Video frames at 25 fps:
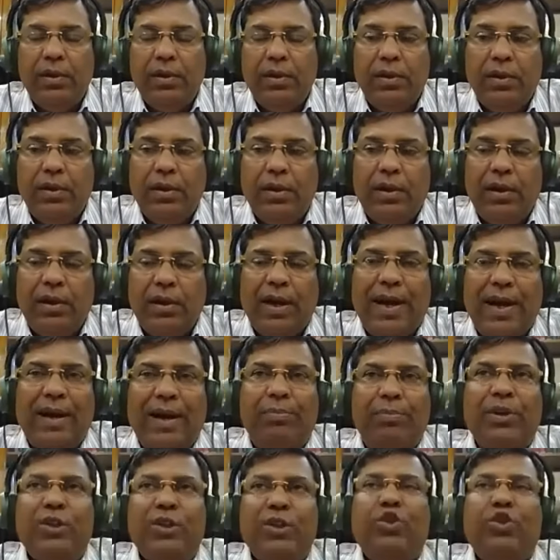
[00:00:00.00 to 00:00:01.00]

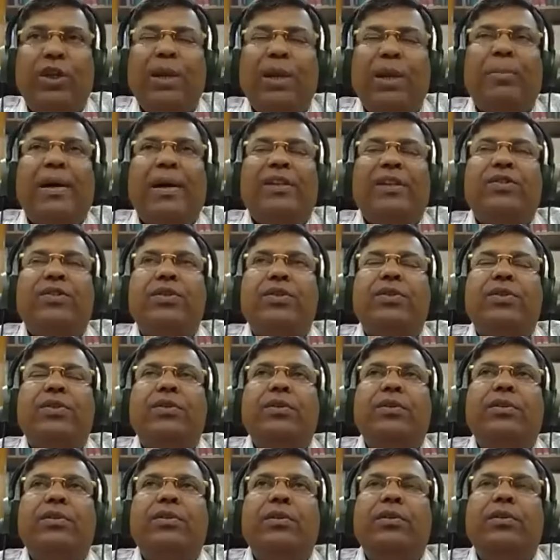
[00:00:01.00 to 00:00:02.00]
after 3 months,
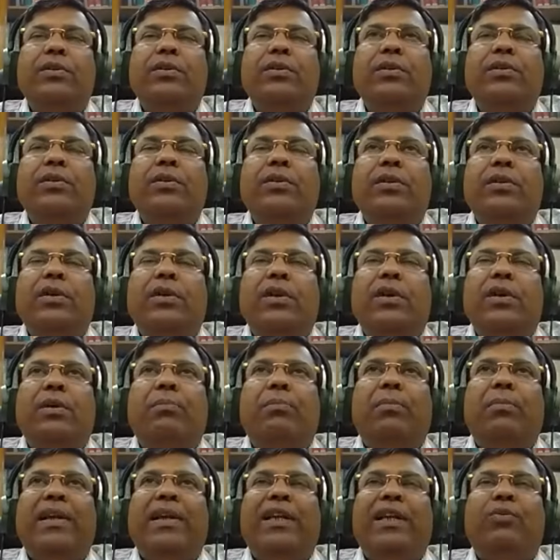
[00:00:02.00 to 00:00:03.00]

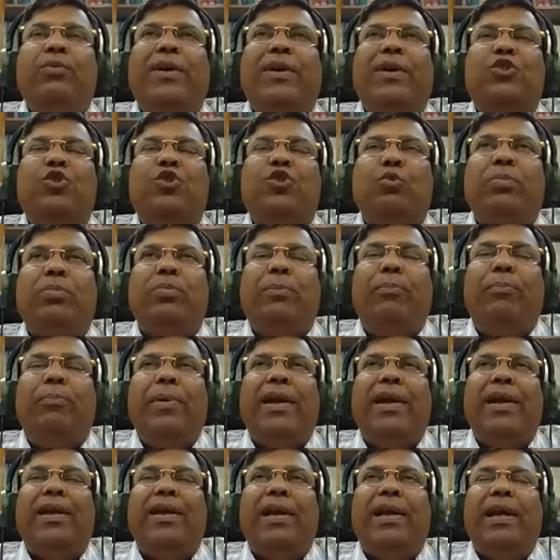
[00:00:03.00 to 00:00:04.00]
money was to be
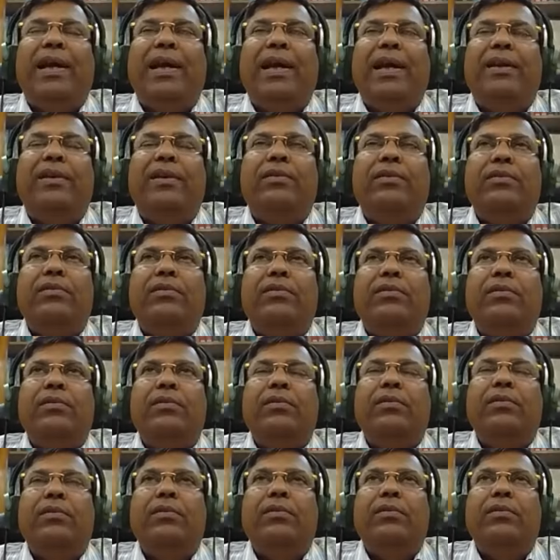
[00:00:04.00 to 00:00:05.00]
paid and
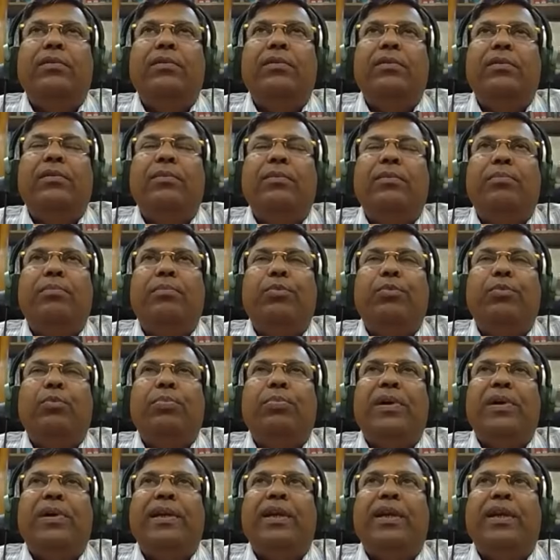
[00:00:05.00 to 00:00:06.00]

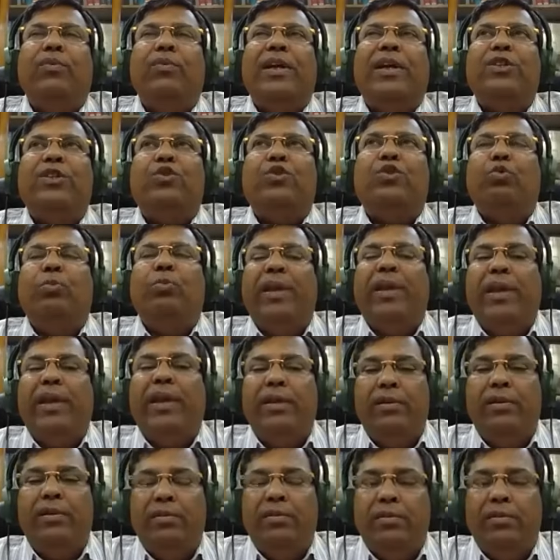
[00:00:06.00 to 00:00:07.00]
property was to
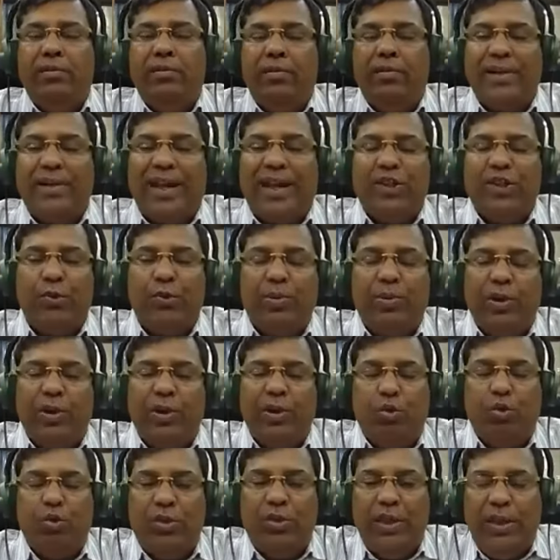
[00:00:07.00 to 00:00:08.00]
be transferred
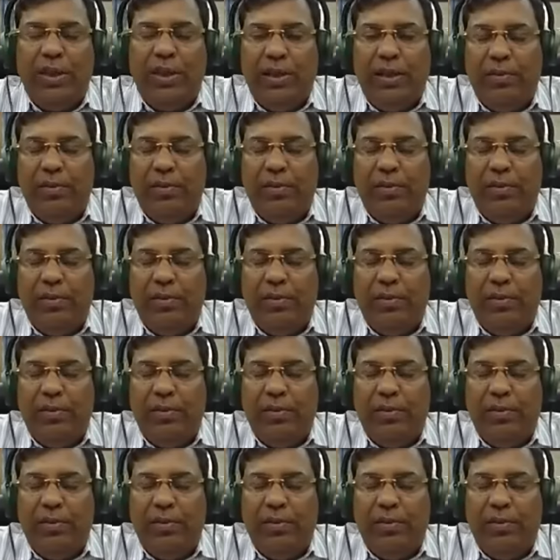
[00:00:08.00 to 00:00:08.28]
to the